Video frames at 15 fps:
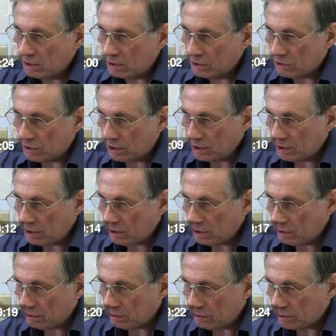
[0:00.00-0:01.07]
This
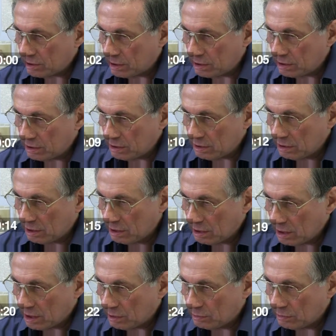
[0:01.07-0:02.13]
lady said,
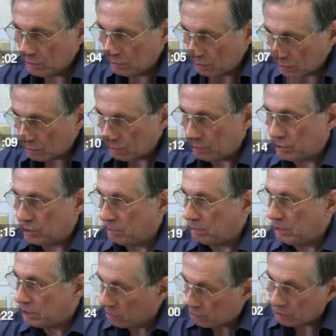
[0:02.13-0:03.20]
"I will not put him
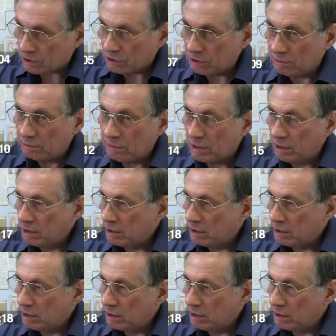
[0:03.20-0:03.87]
into a home.